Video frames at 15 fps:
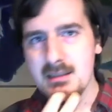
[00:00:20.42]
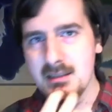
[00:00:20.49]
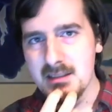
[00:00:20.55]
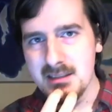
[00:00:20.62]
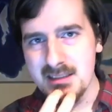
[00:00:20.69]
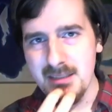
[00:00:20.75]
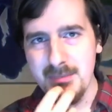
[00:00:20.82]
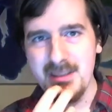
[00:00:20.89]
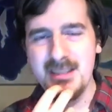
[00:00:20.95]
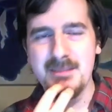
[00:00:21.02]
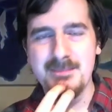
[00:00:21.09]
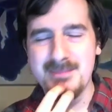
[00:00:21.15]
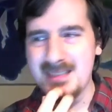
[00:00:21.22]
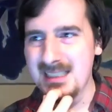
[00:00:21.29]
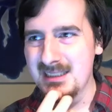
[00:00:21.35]

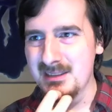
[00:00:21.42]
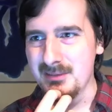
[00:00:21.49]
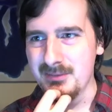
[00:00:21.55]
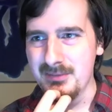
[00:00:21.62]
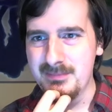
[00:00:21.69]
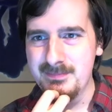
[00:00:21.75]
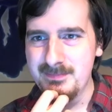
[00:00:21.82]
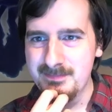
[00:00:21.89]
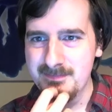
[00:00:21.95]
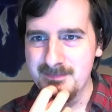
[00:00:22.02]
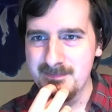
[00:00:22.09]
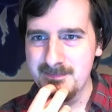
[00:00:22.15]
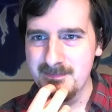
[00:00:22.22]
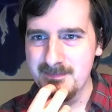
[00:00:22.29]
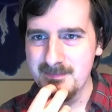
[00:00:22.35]
something kind of
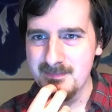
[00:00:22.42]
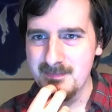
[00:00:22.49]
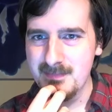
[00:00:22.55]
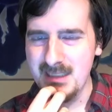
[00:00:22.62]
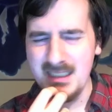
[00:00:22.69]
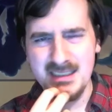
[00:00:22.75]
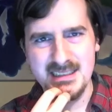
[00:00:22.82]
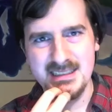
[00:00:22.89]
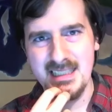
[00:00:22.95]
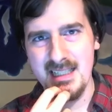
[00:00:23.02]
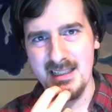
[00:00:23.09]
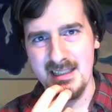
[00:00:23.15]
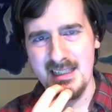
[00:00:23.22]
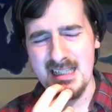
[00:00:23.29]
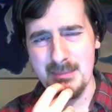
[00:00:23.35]

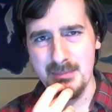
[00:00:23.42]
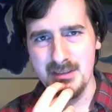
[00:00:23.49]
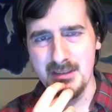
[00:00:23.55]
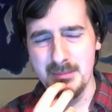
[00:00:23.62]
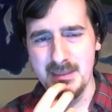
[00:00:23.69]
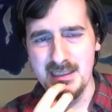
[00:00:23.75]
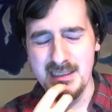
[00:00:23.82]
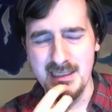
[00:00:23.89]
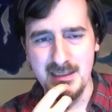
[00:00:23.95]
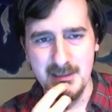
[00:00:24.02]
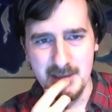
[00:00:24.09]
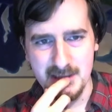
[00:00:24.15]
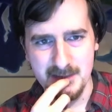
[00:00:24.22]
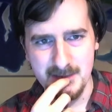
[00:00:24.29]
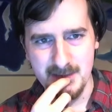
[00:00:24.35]
sad happened to me
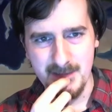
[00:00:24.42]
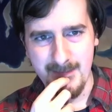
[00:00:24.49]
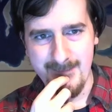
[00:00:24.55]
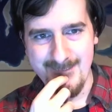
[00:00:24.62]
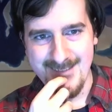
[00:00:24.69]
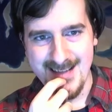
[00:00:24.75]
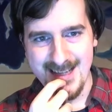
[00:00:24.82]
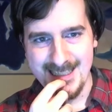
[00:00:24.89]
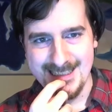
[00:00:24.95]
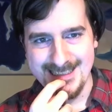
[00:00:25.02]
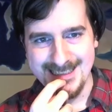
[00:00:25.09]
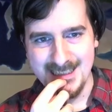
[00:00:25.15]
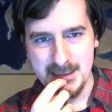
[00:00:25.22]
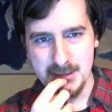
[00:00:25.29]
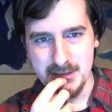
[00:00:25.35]

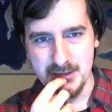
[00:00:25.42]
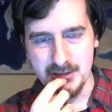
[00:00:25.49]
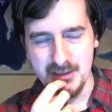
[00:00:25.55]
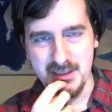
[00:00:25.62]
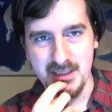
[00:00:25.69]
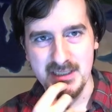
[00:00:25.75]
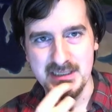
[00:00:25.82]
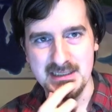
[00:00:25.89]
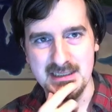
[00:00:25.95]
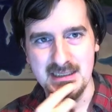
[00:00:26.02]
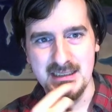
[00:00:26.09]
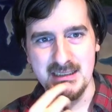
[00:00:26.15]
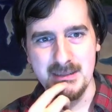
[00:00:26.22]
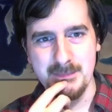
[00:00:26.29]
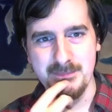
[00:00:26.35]
during this
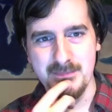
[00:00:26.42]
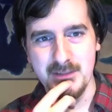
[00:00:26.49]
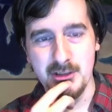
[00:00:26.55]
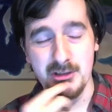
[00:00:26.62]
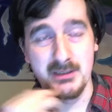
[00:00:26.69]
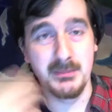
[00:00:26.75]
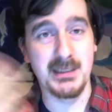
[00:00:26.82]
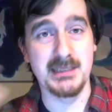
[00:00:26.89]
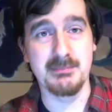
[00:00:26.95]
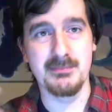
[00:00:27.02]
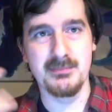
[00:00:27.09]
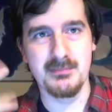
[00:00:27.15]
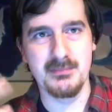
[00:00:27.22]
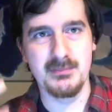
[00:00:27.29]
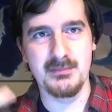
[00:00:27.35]
during my
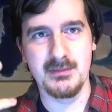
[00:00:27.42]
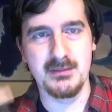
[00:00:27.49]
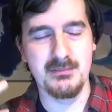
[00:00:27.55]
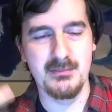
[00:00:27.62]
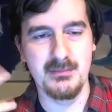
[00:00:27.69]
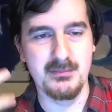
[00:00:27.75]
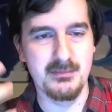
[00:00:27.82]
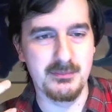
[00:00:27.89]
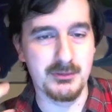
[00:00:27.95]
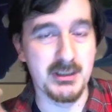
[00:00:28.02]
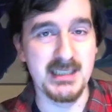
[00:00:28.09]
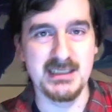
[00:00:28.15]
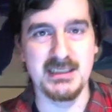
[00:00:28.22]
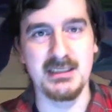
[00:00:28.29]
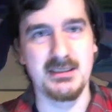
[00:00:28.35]

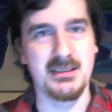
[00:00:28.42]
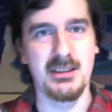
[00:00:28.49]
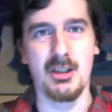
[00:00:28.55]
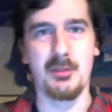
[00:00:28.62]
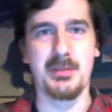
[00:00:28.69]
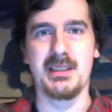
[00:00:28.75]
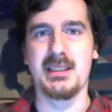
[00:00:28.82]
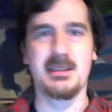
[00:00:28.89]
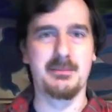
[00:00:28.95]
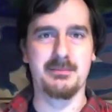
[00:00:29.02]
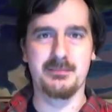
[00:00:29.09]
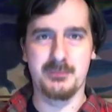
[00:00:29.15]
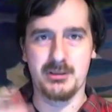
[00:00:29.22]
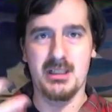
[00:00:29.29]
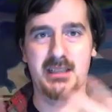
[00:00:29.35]
present opening
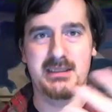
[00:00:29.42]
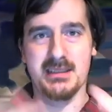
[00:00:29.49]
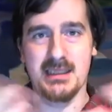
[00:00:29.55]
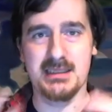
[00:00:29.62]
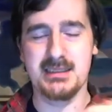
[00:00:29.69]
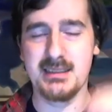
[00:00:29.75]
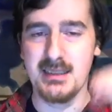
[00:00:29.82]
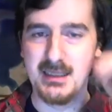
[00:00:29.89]
process.